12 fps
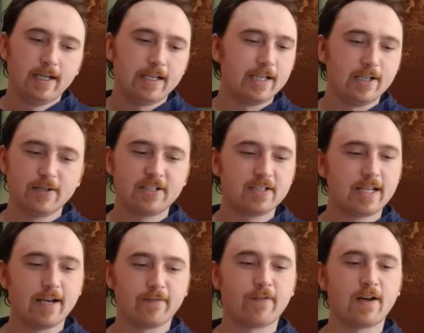It's just
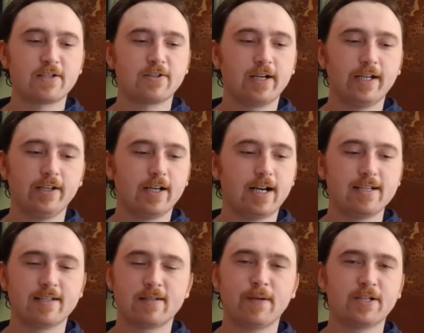getting frustrating, you
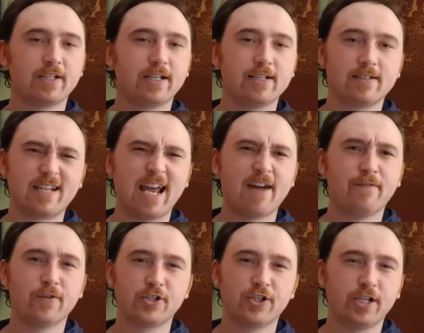guys, especially because it's
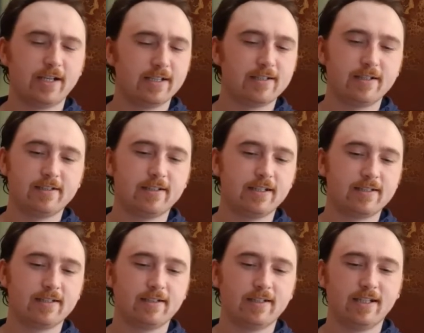effort shit. It's
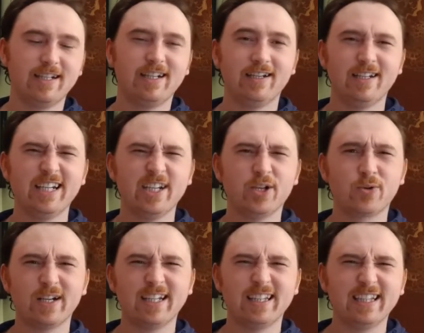the nitty
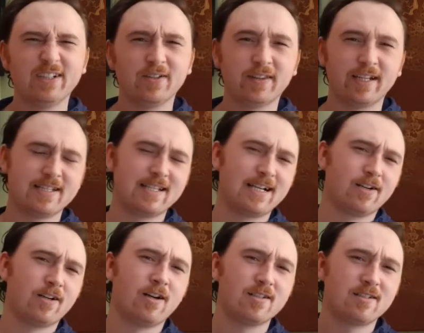gritty little things that are
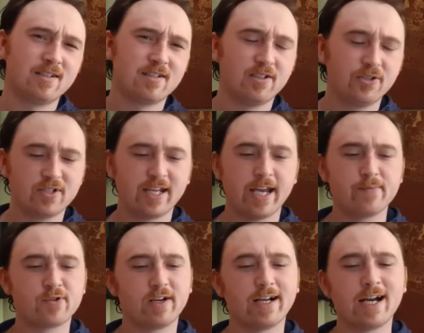causing us to lose
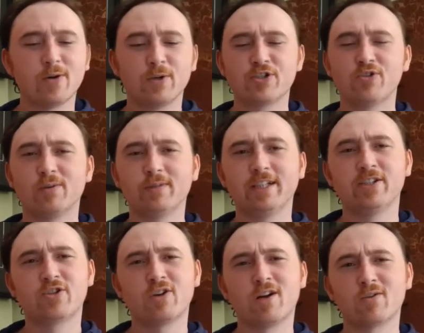games right now, which normally
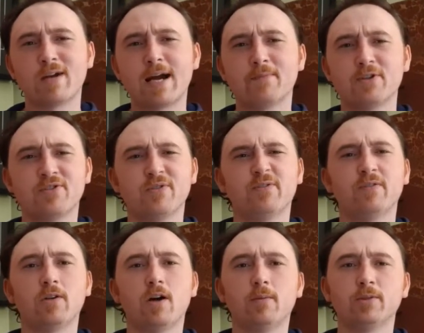Toronto Raptors do a
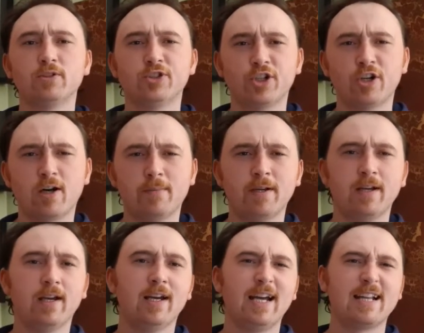phenomenal job
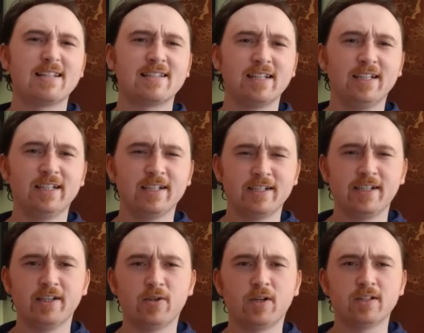at sealing the
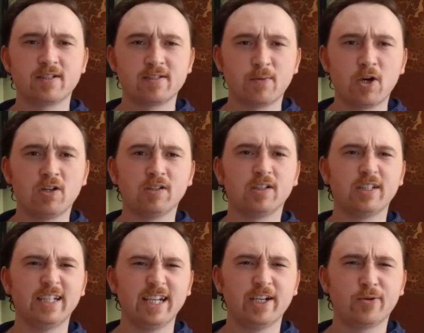deal on the small
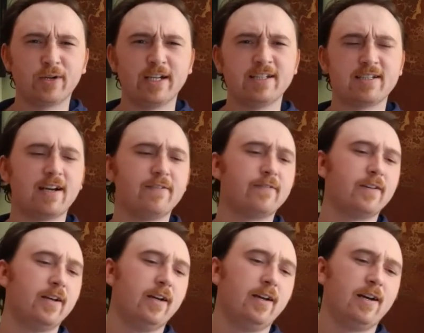nitty gritty stuff.
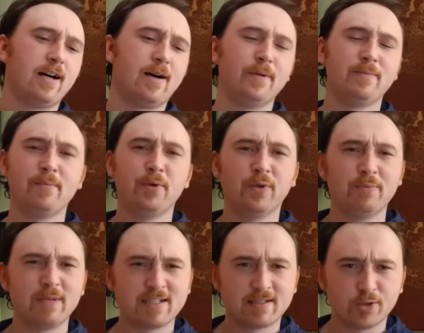And maybe we
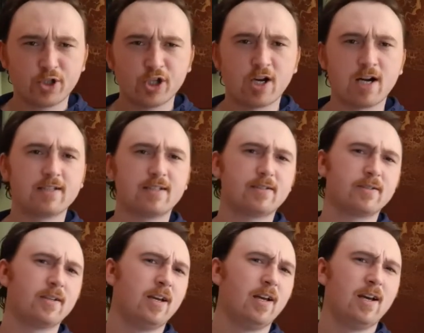miss some shots,
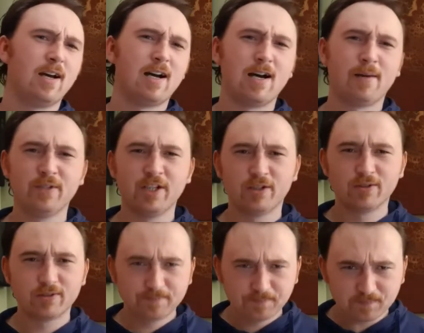
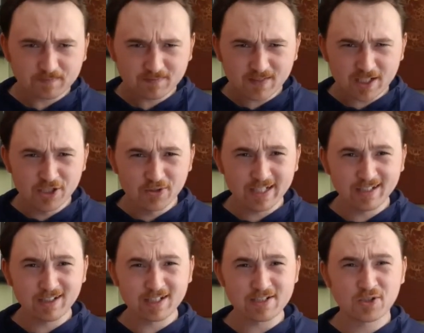don't get a
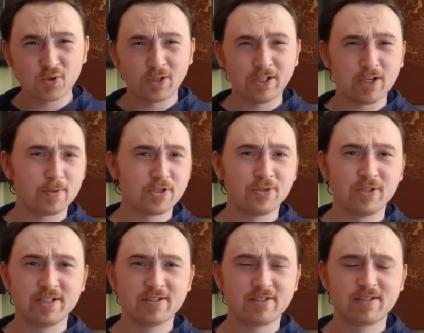lot of scoring
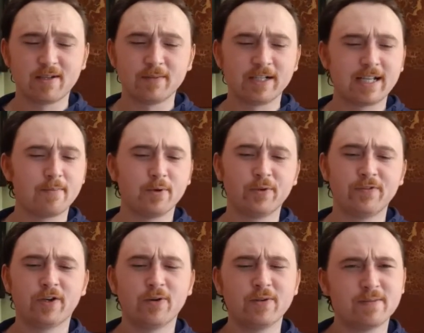opportunities or something like that, but
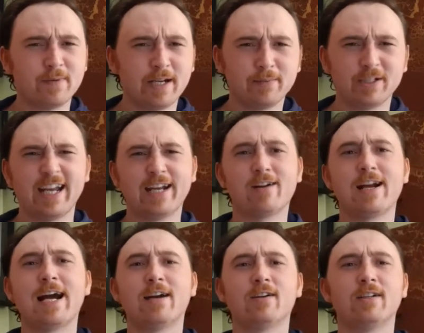we've always been able to hang our
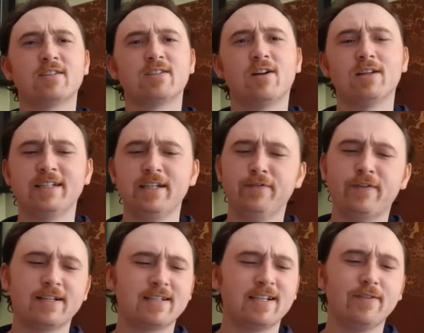hat on a solid
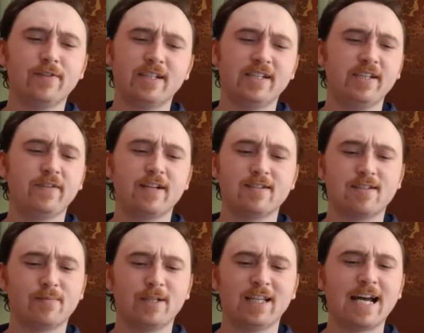defense, and even the defense
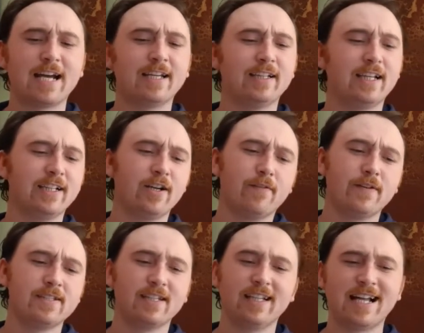has been lacking lately.
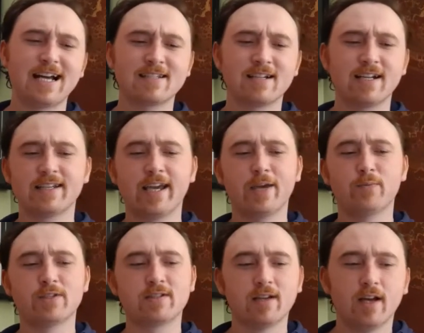Obviously, last night's game
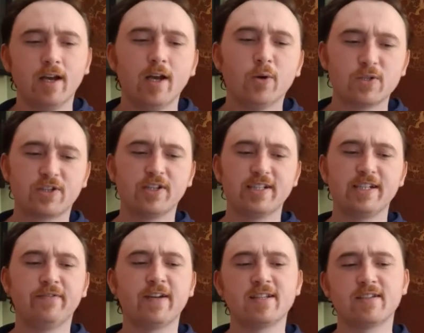was good
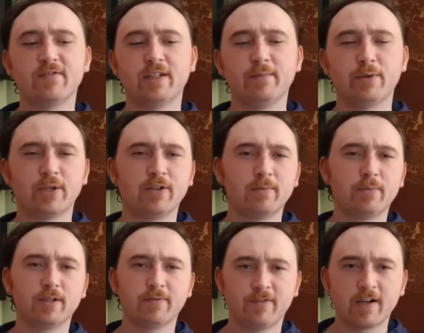defensively, but we couldn't
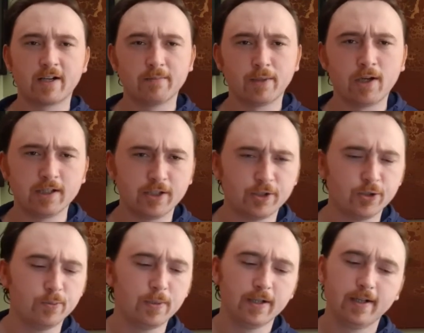put the fucking ball in the
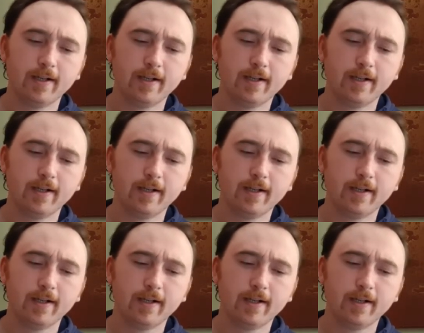hoop.